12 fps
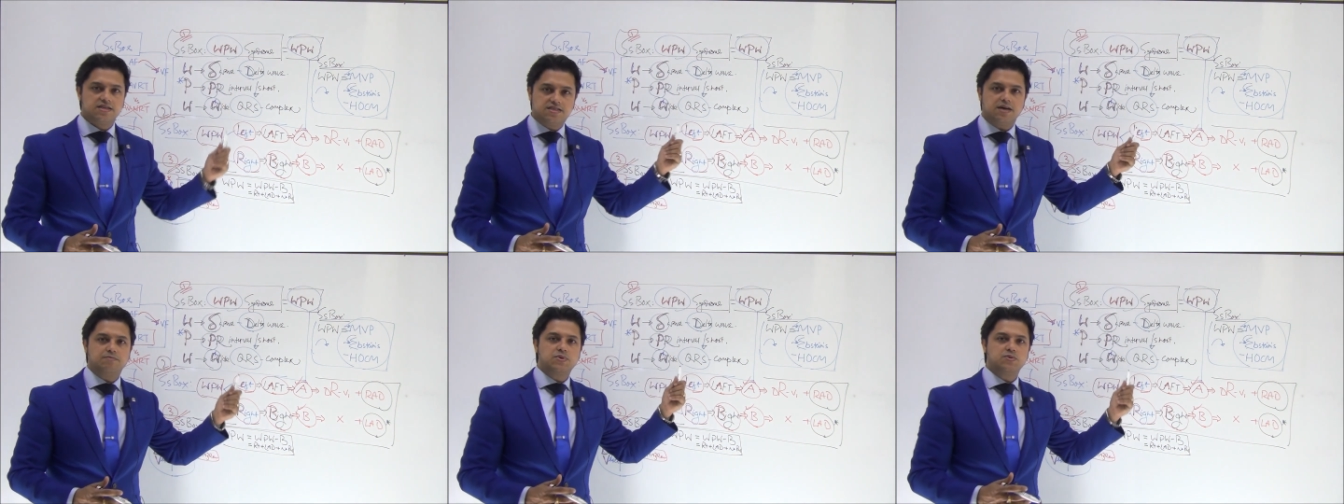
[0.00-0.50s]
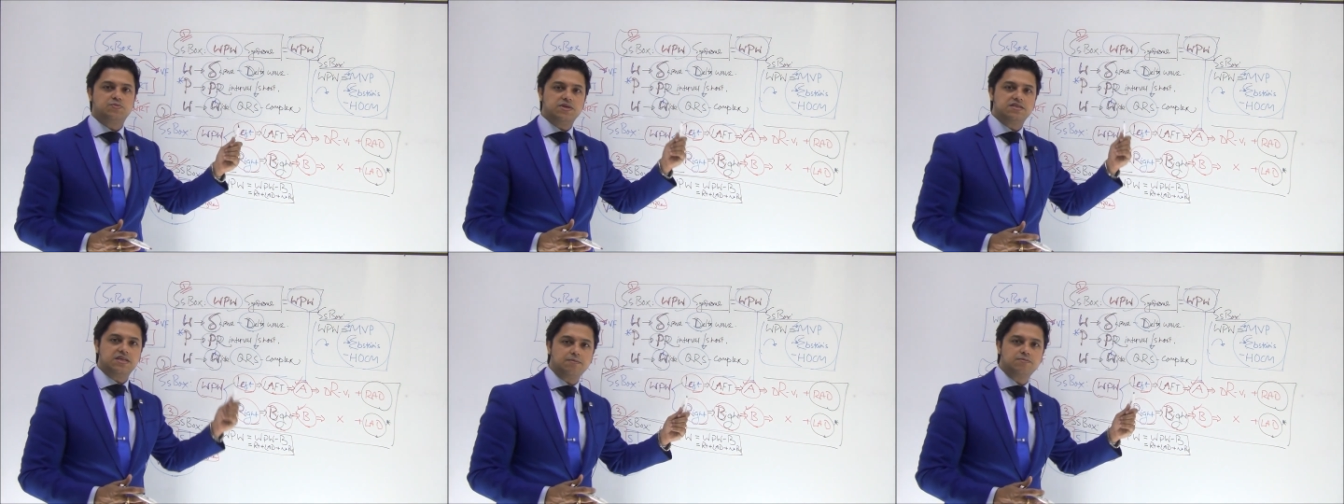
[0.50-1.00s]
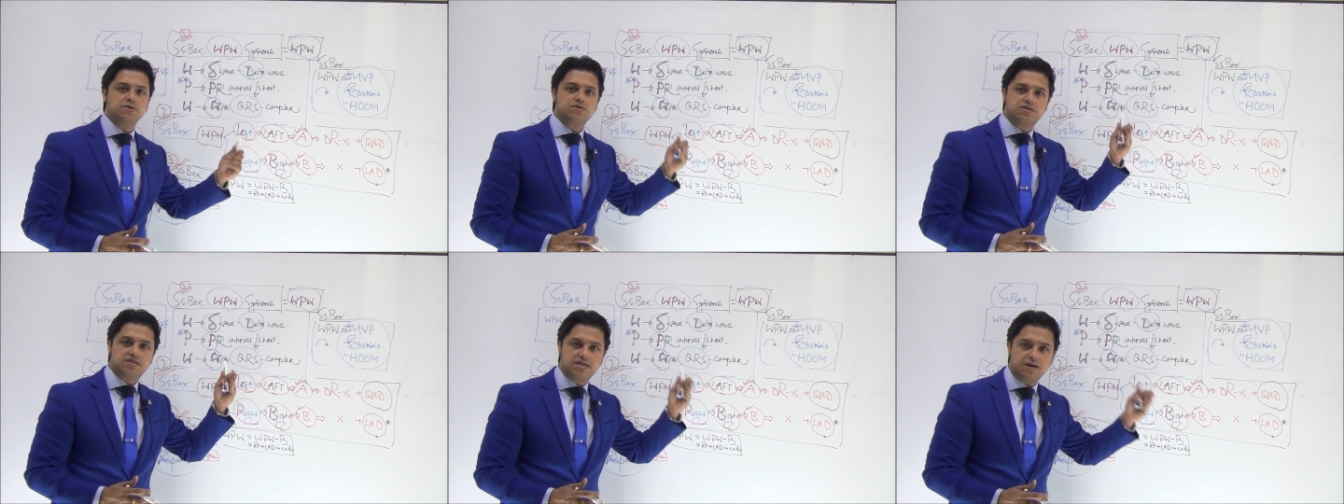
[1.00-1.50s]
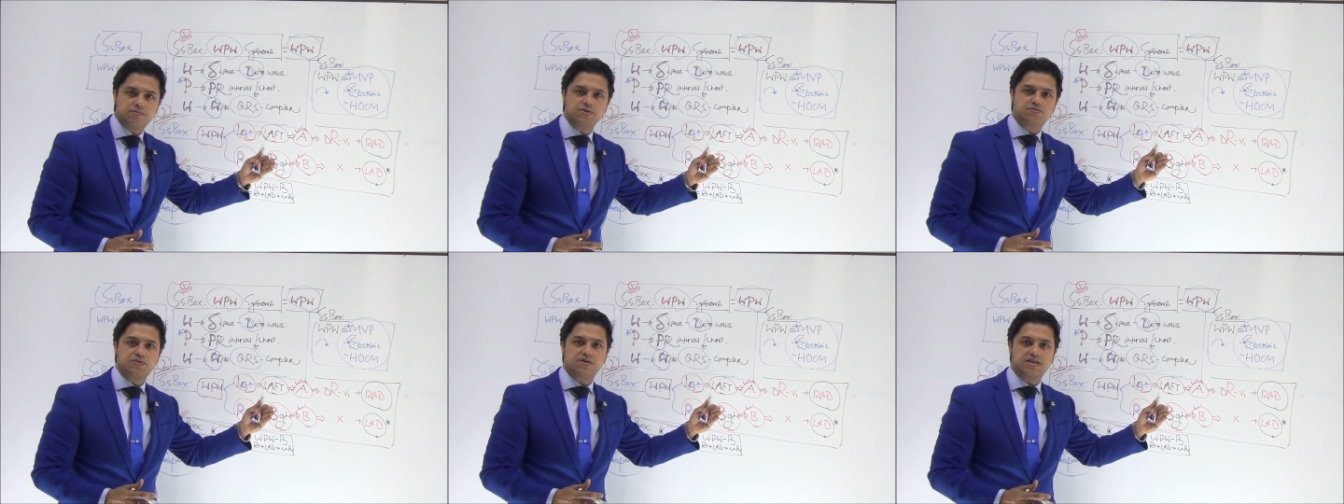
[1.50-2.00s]
WPW,
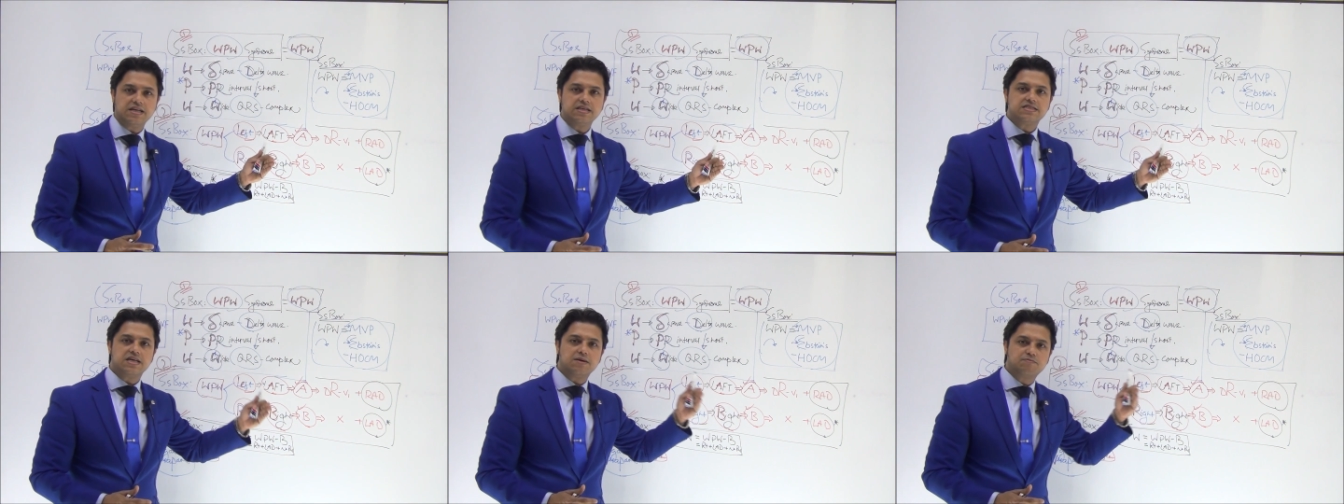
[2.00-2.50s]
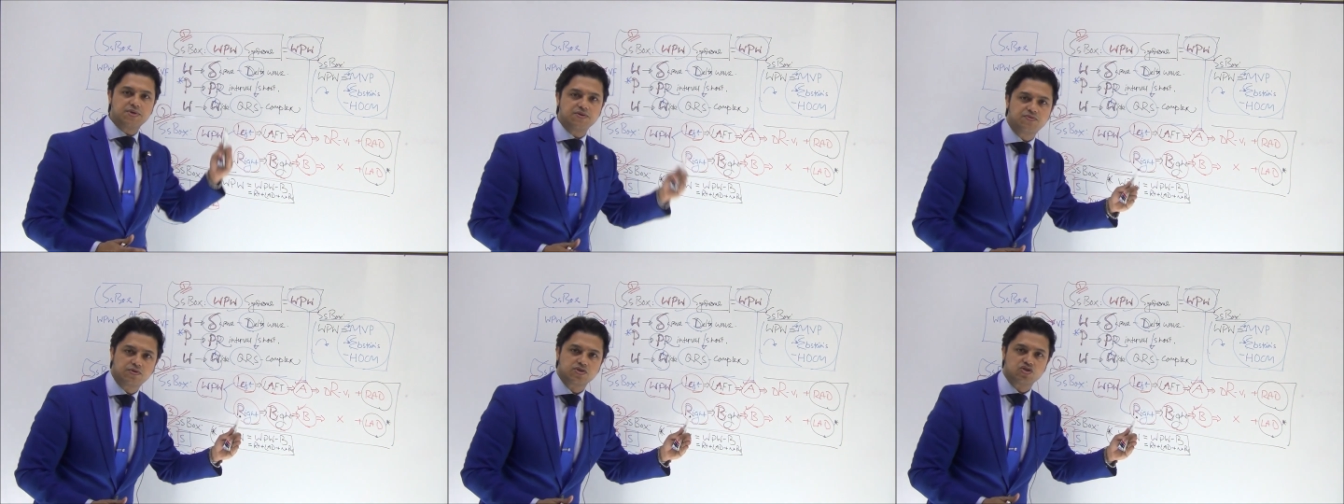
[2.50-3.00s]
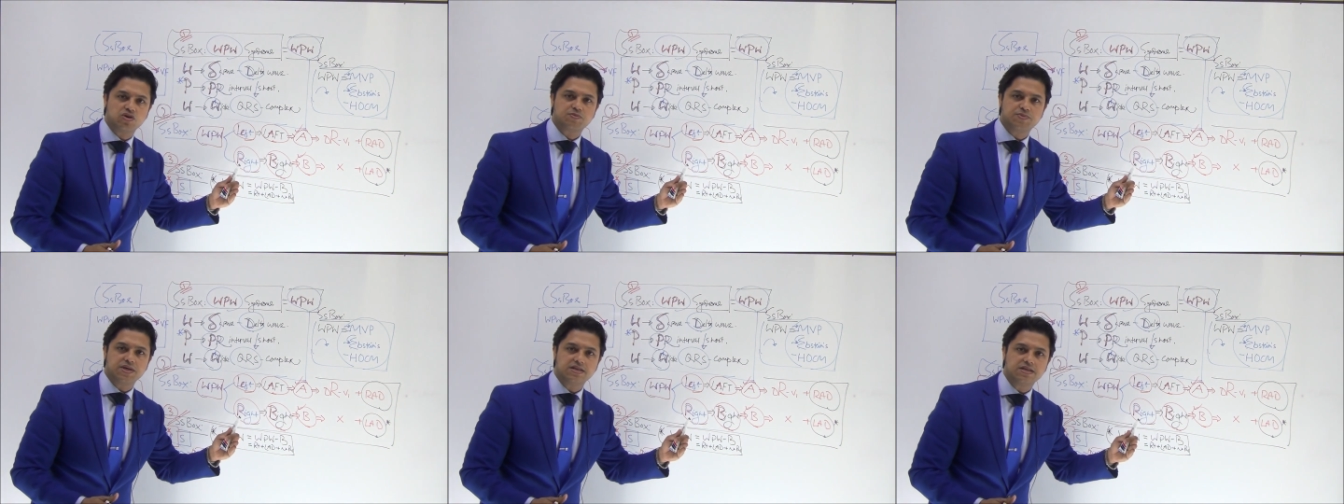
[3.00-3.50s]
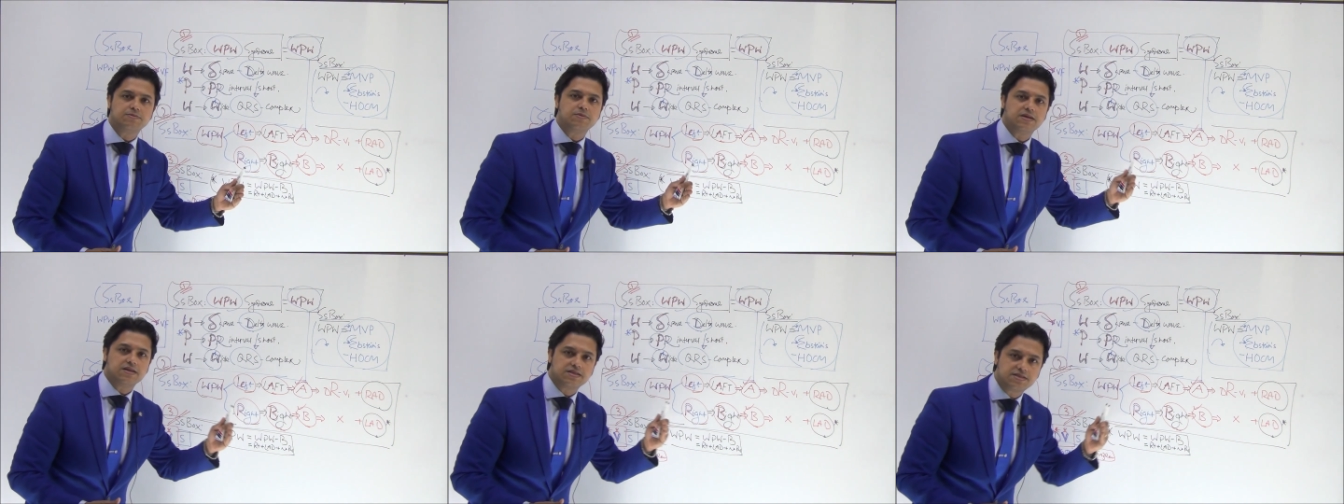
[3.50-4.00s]
W for delta, P for short PR
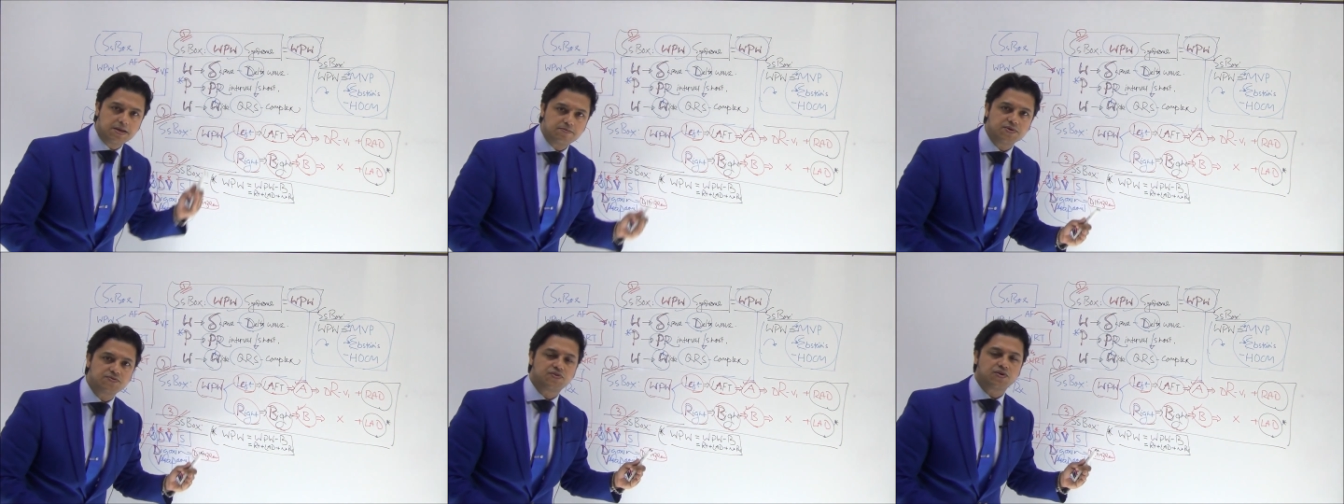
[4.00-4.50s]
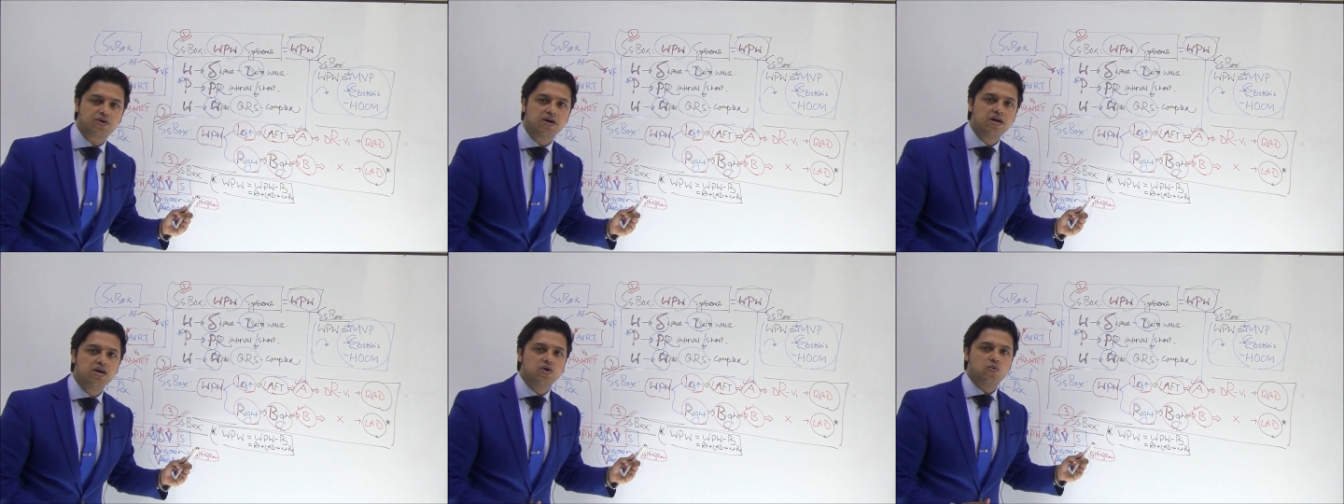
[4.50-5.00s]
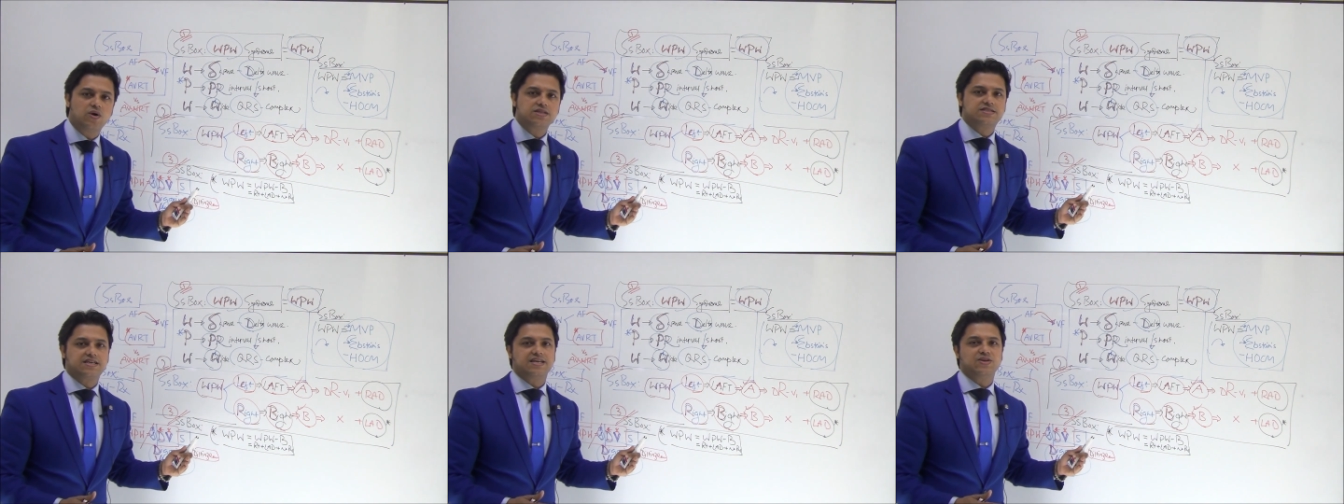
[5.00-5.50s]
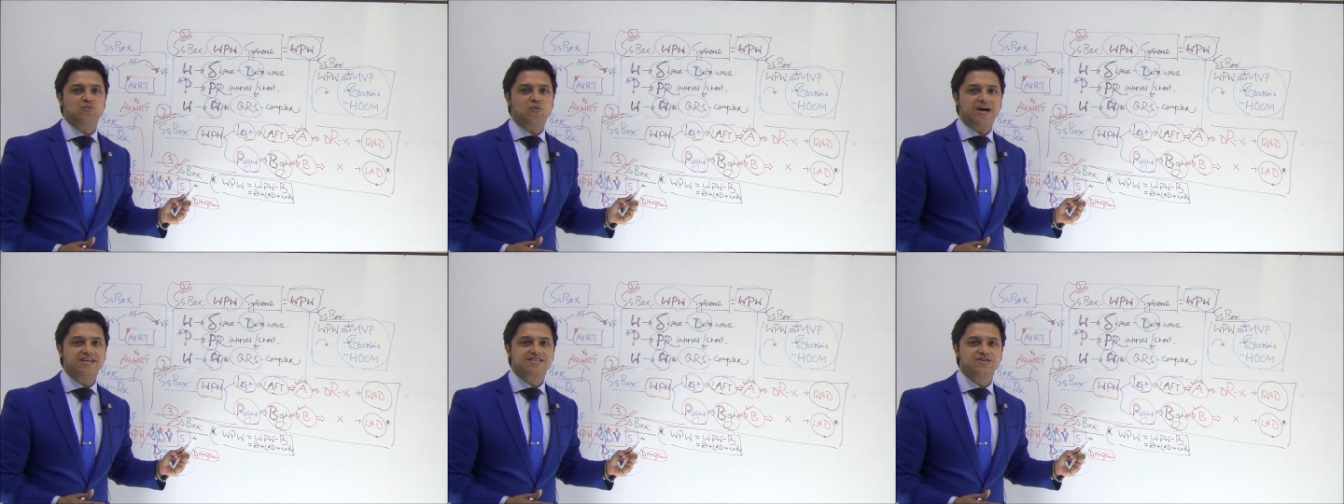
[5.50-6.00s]
interval, and W for, once again,
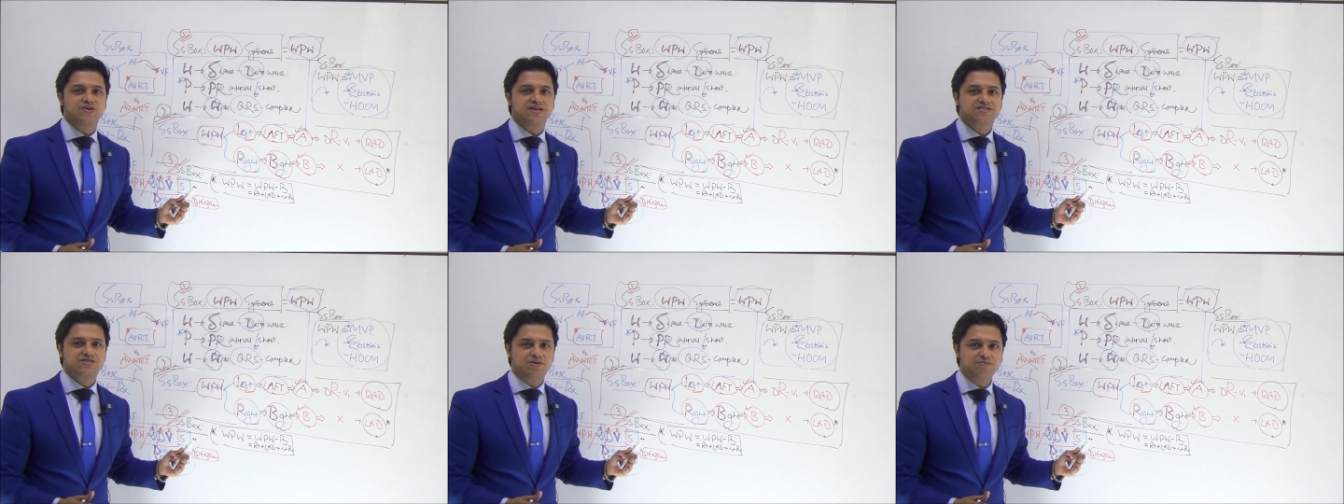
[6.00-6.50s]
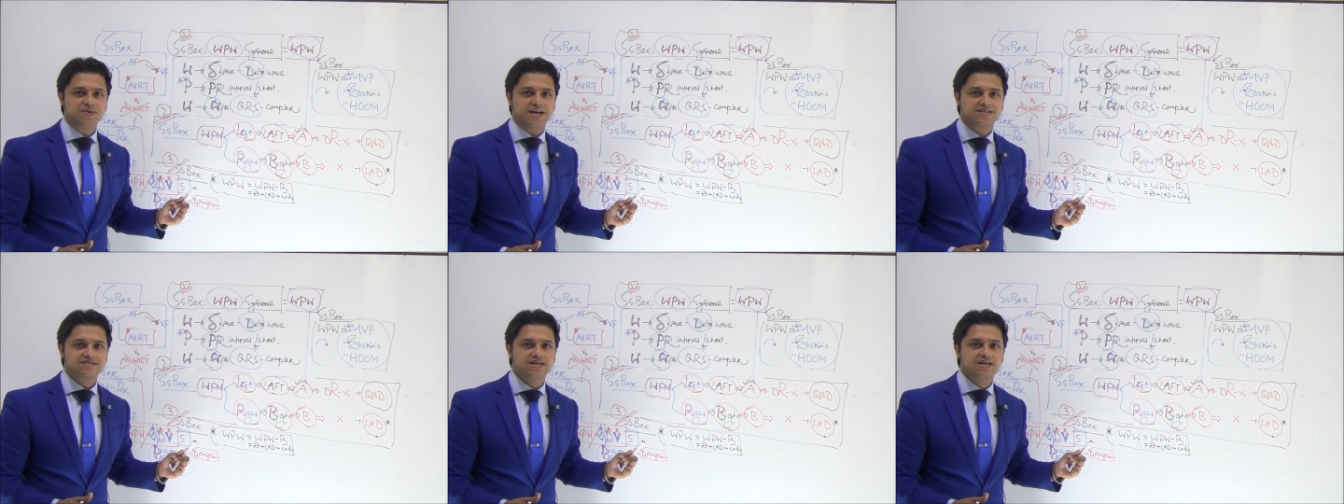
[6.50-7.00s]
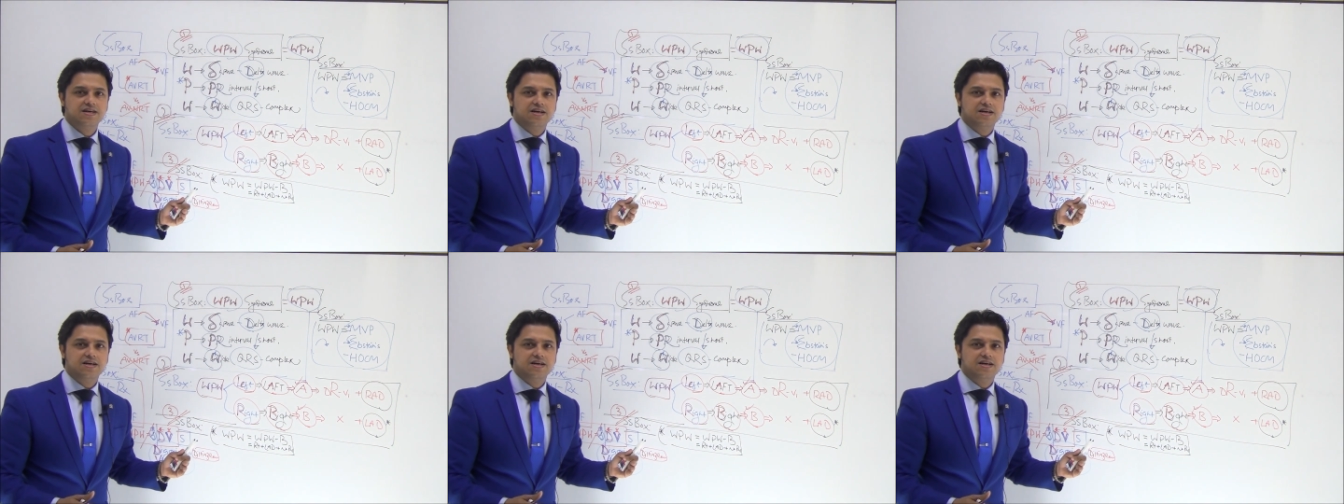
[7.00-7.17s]
wide QRS complex.